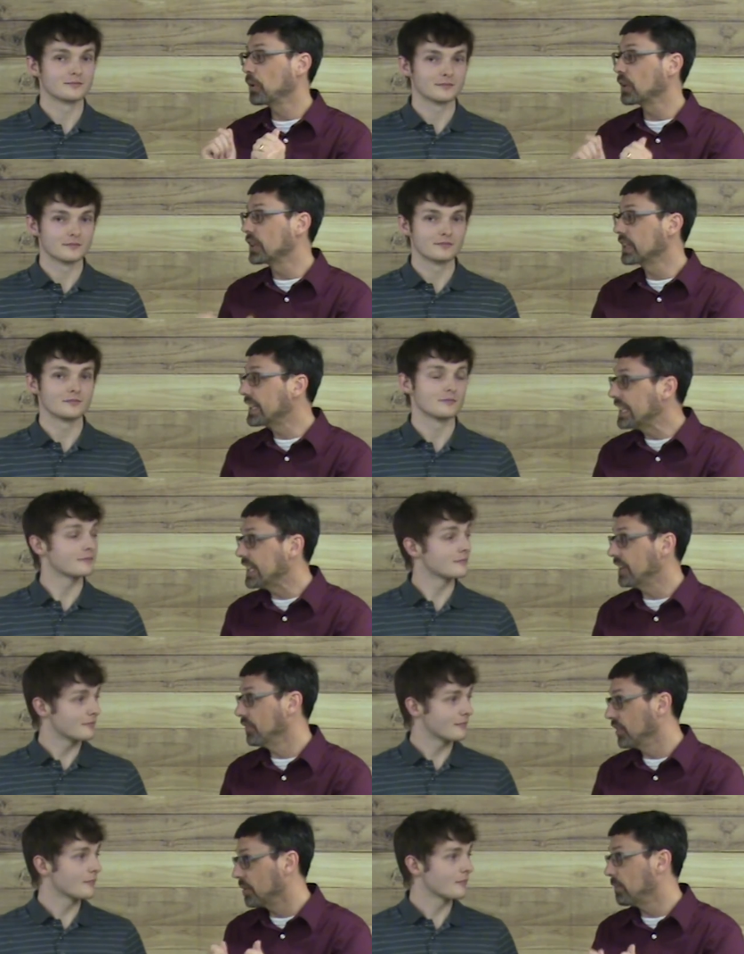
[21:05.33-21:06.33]

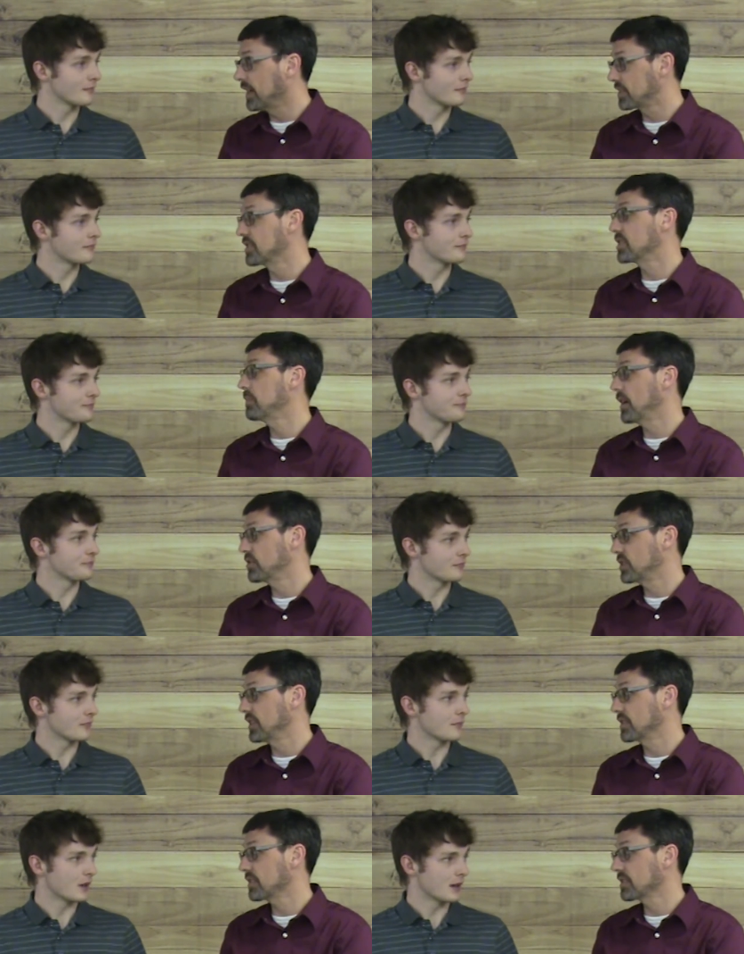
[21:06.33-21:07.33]
Speaker 1: believe the message about
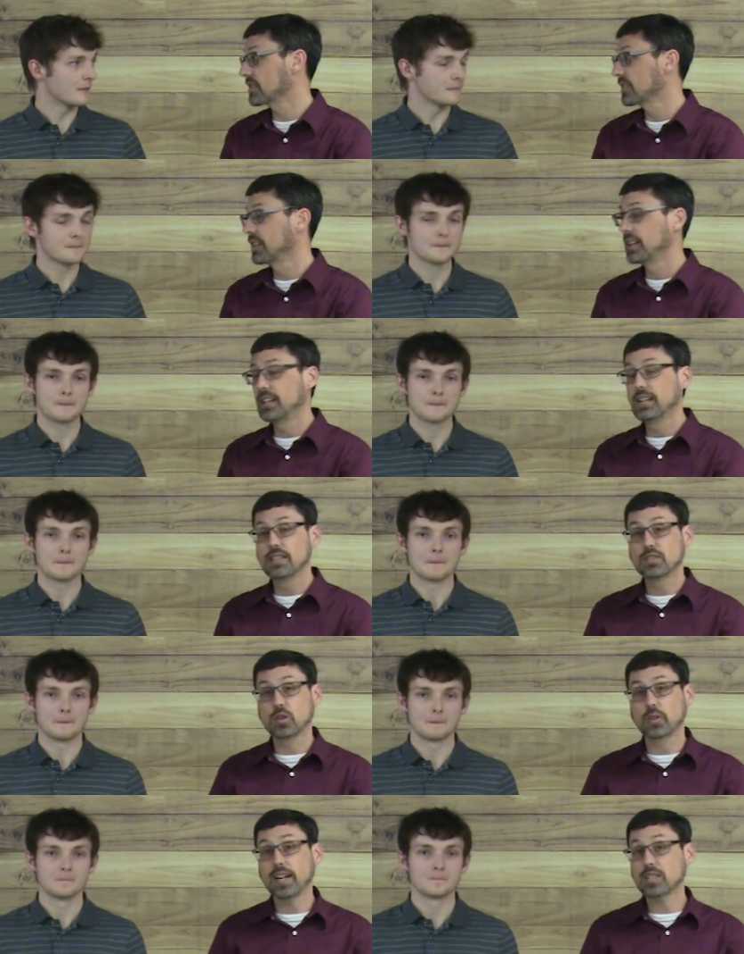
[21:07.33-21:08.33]
Jesus. Yeah.
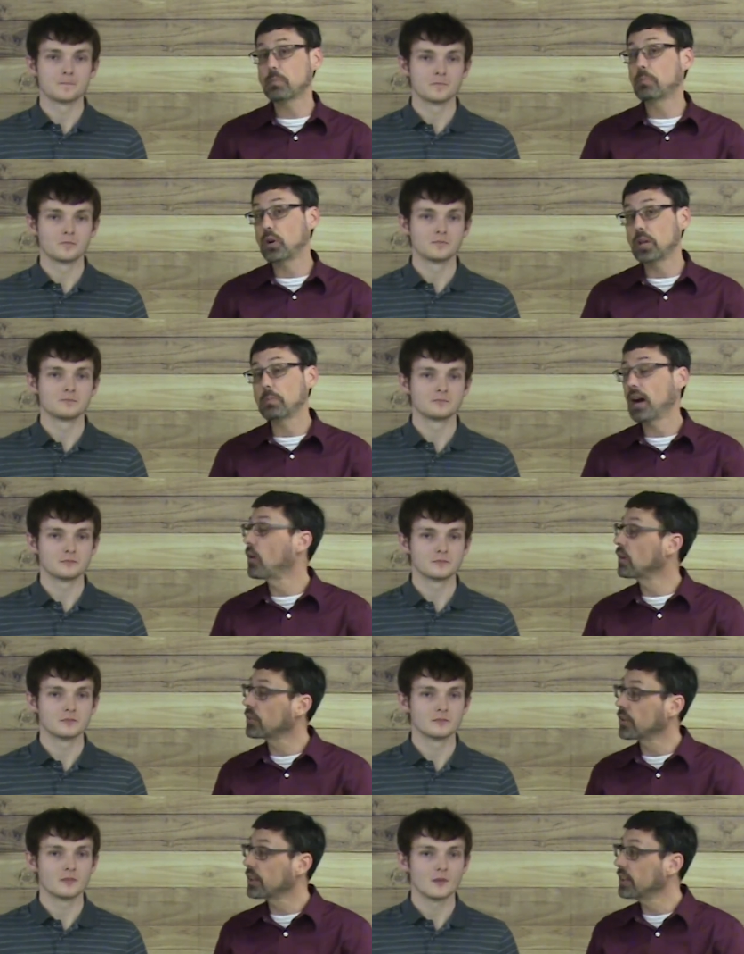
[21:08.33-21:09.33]
So that's a pretty
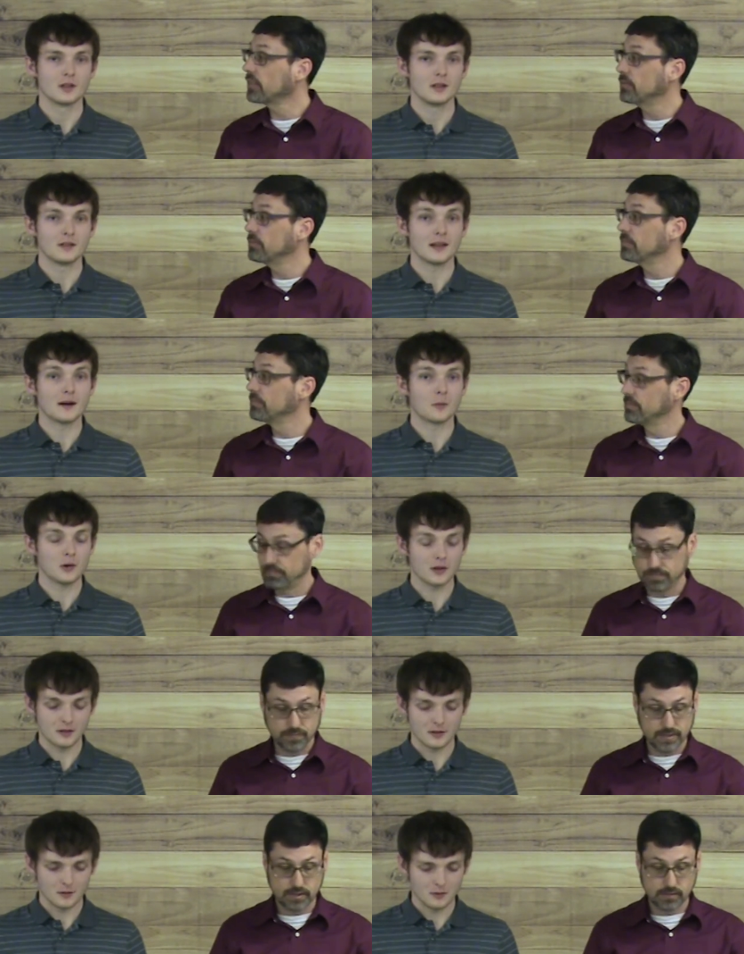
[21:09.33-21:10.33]
powerful thing.
Speaker 2: Yeah,
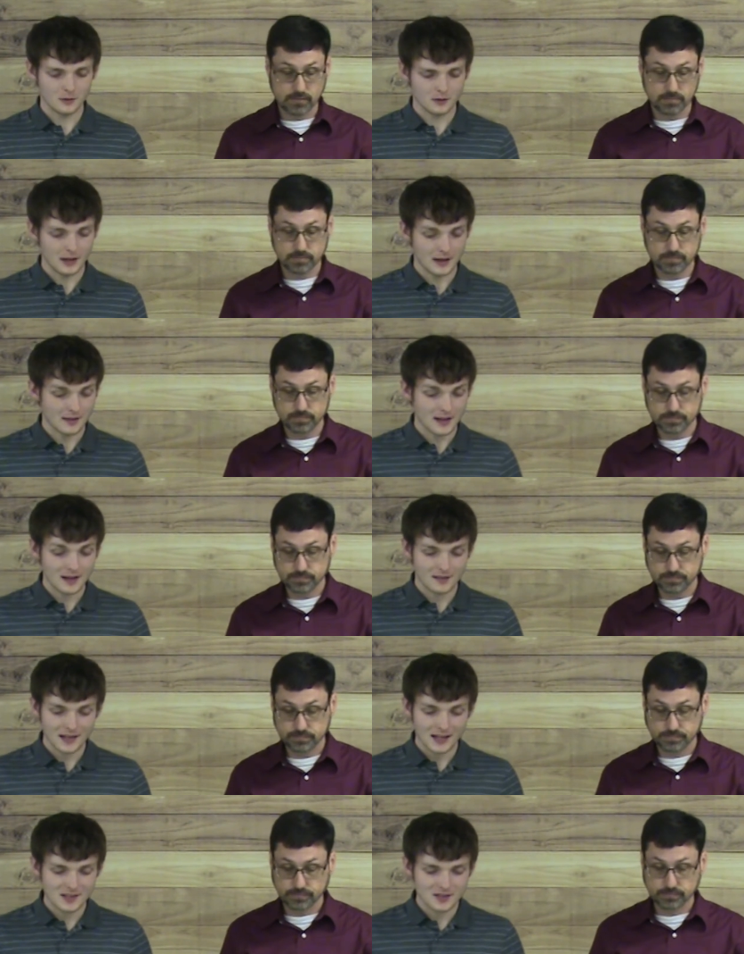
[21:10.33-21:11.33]
what yeah,
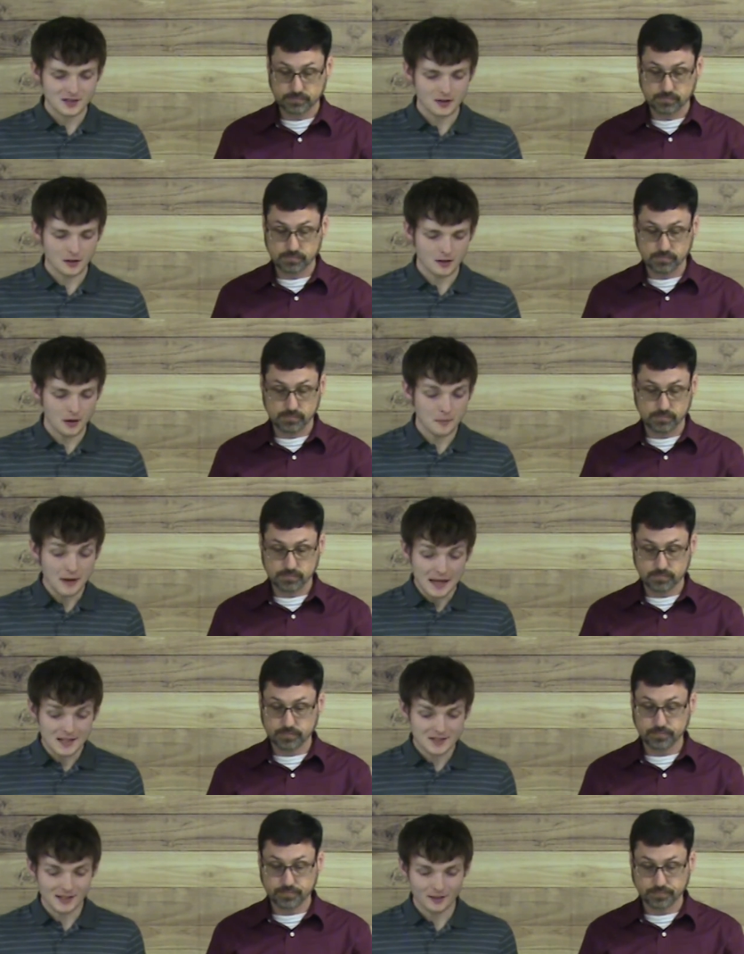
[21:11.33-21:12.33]
that that's an
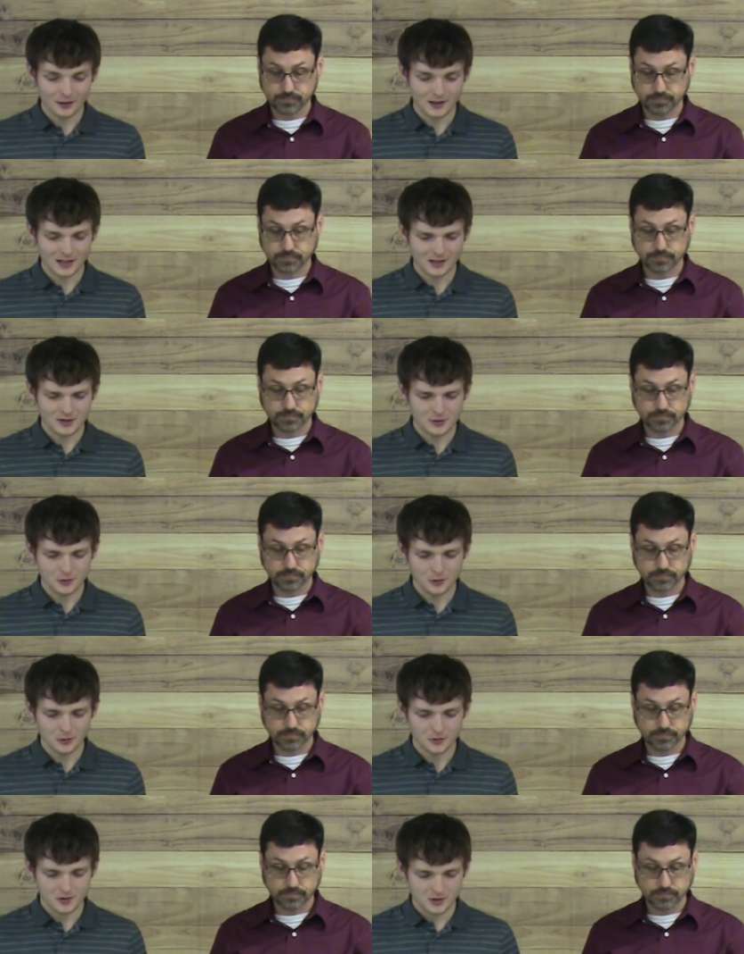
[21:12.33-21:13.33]
amazing thing
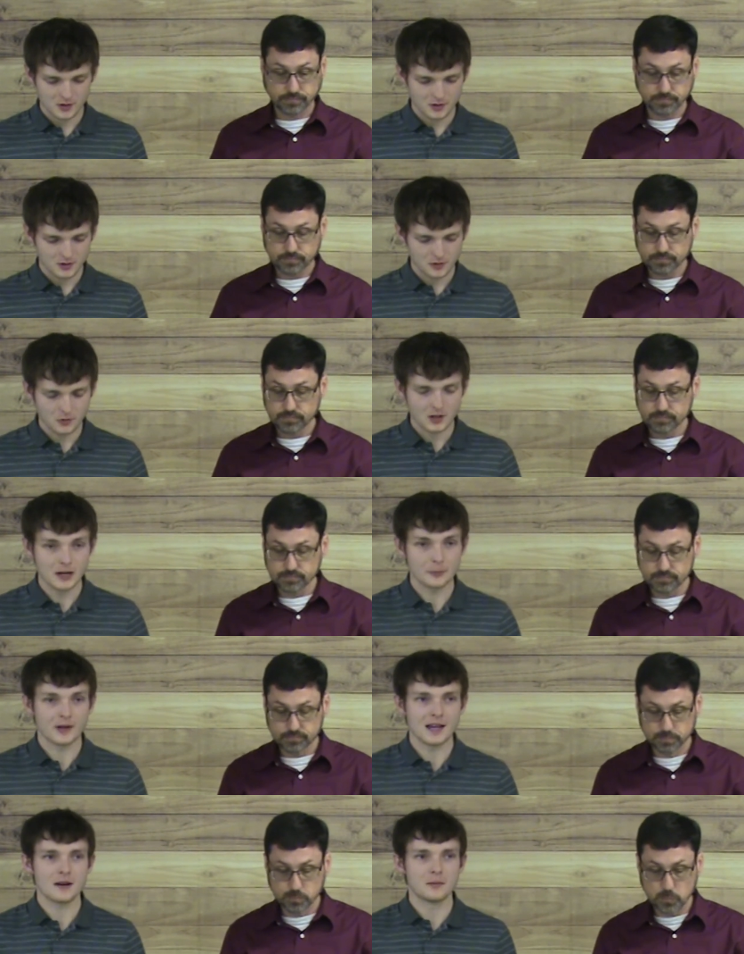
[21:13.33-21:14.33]
to to
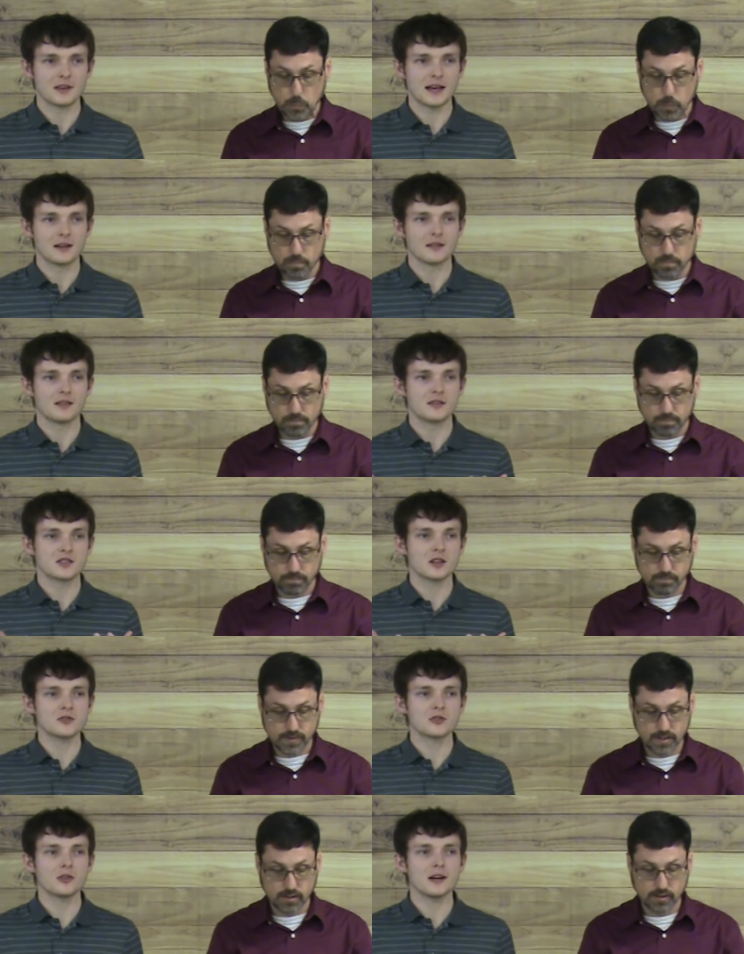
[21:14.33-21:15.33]
comprehend that
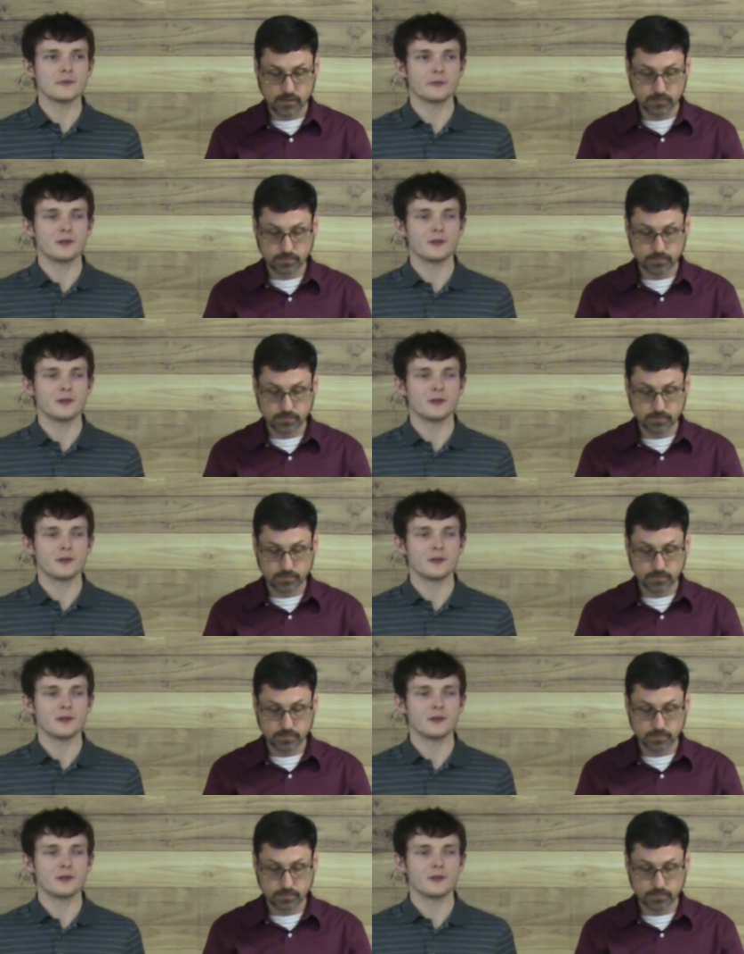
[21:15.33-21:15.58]
such great